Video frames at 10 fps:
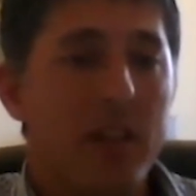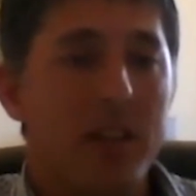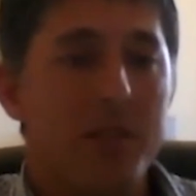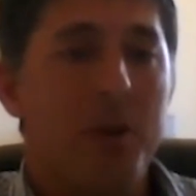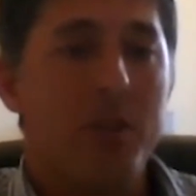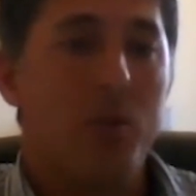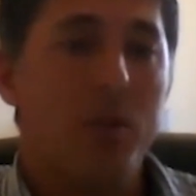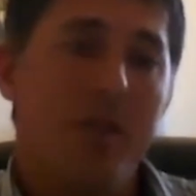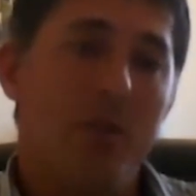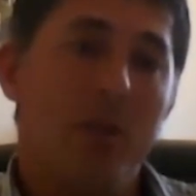suppose I
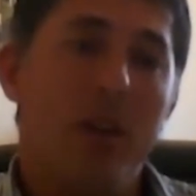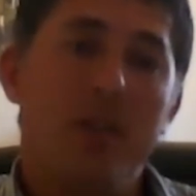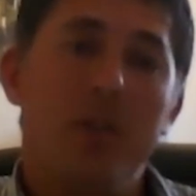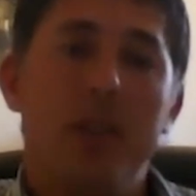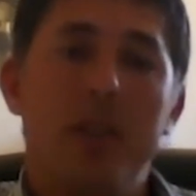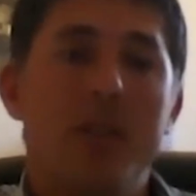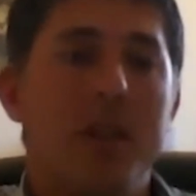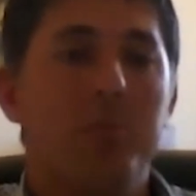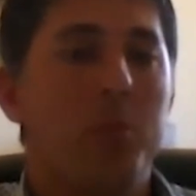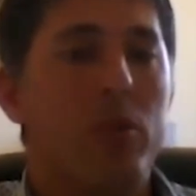always thought I'd do it at
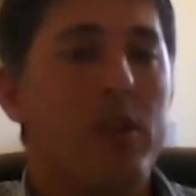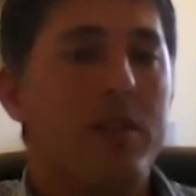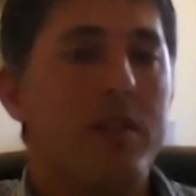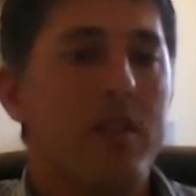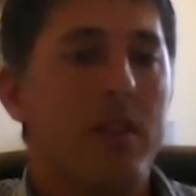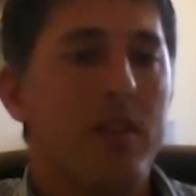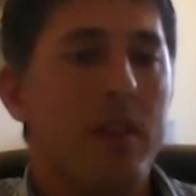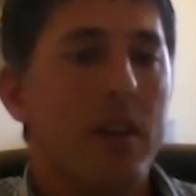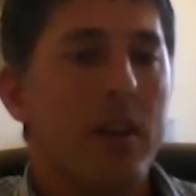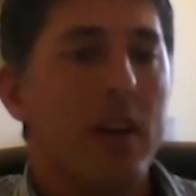some point. So,
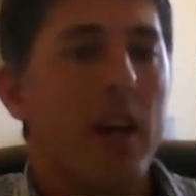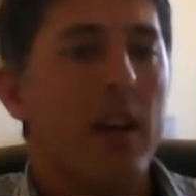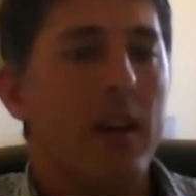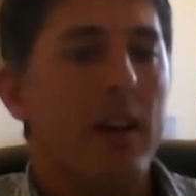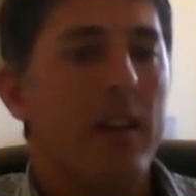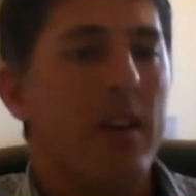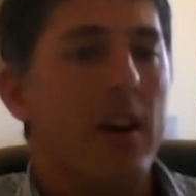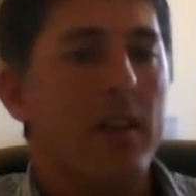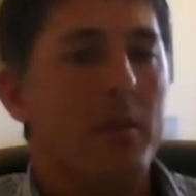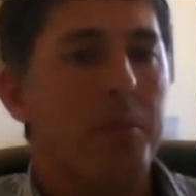and
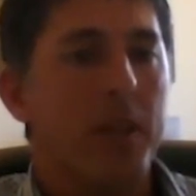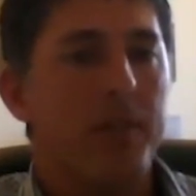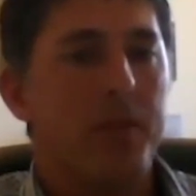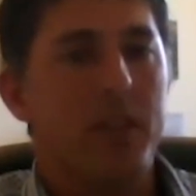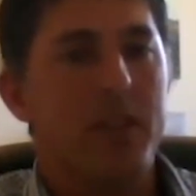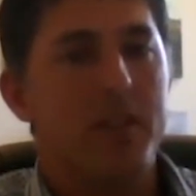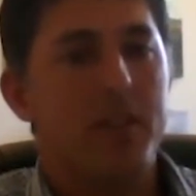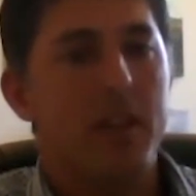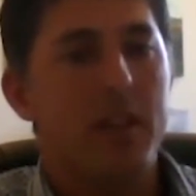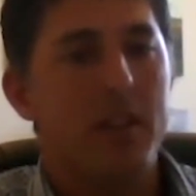the benefit is
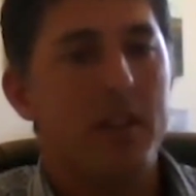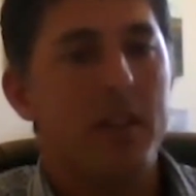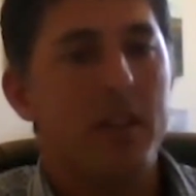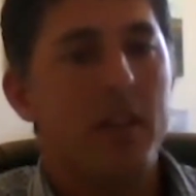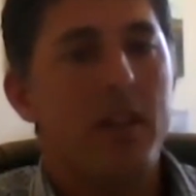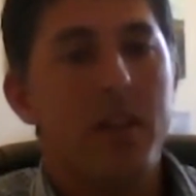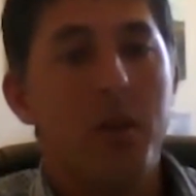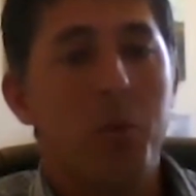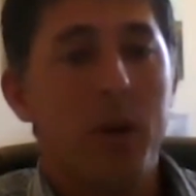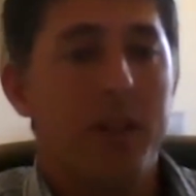that
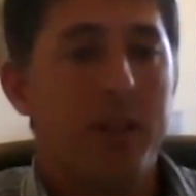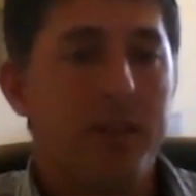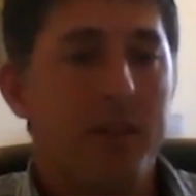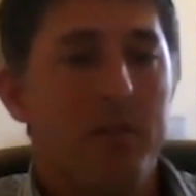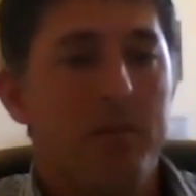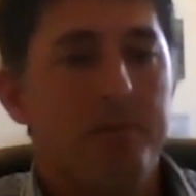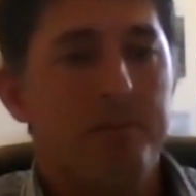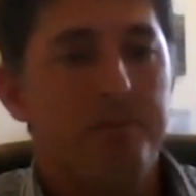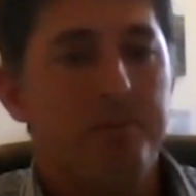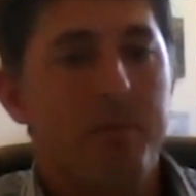you're with
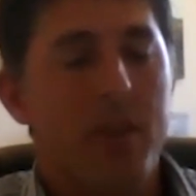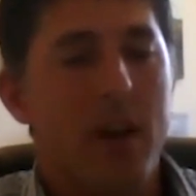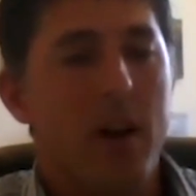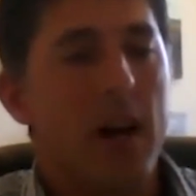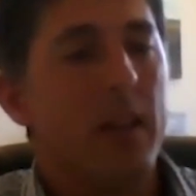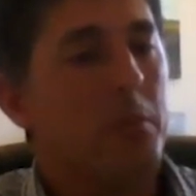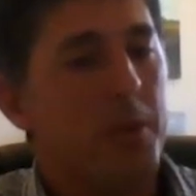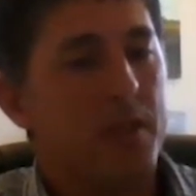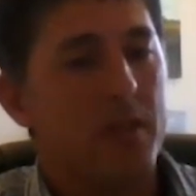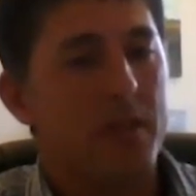other
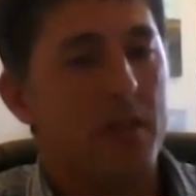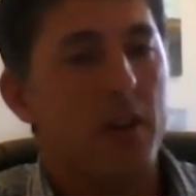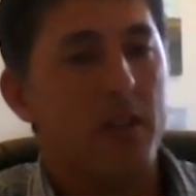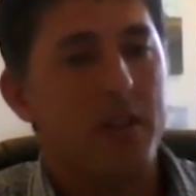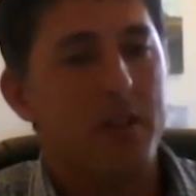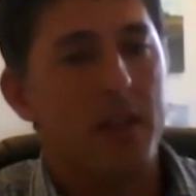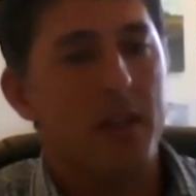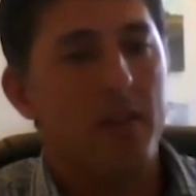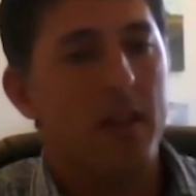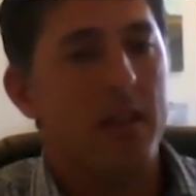business owners that
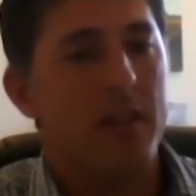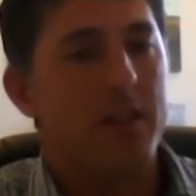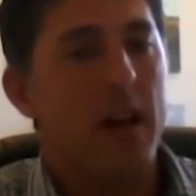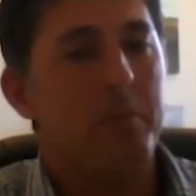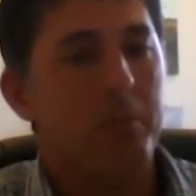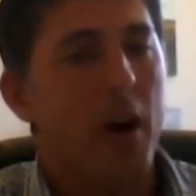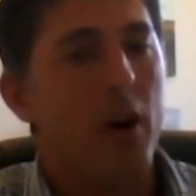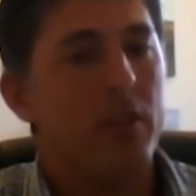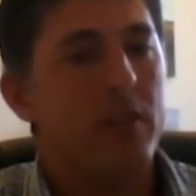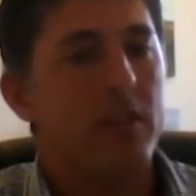are in the same
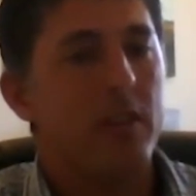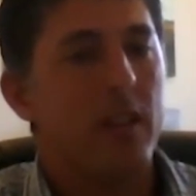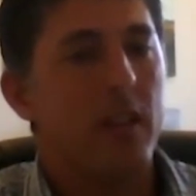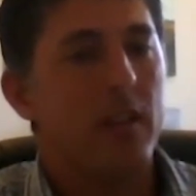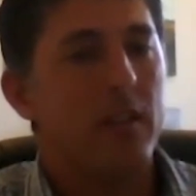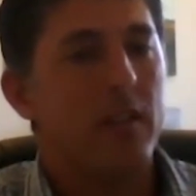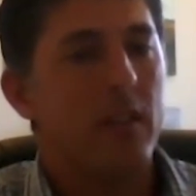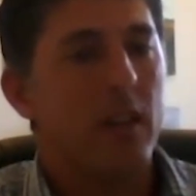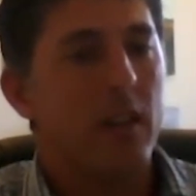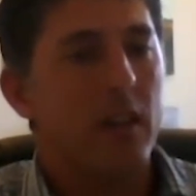boat, and